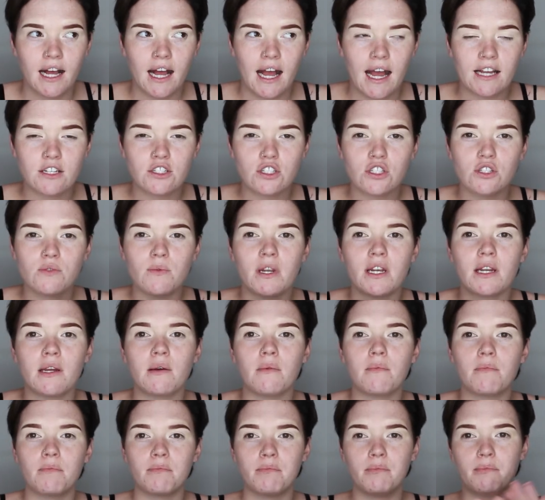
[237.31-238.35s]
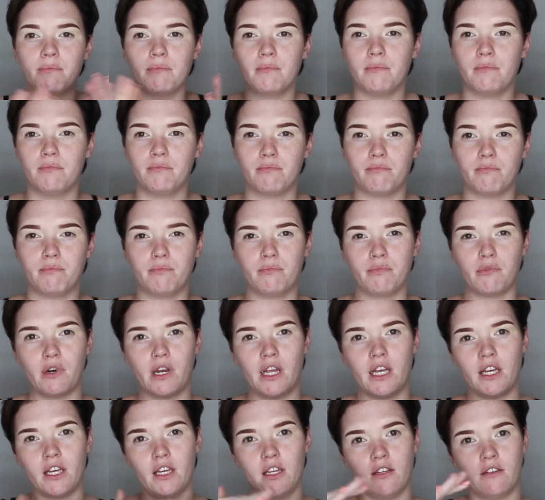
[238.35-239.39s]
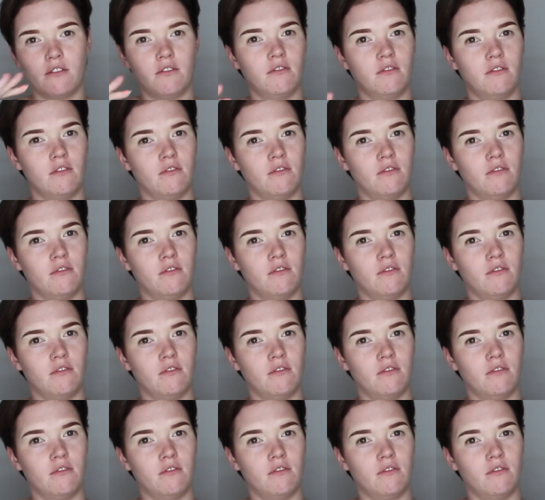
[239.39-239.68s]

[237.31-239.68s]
I just want to bring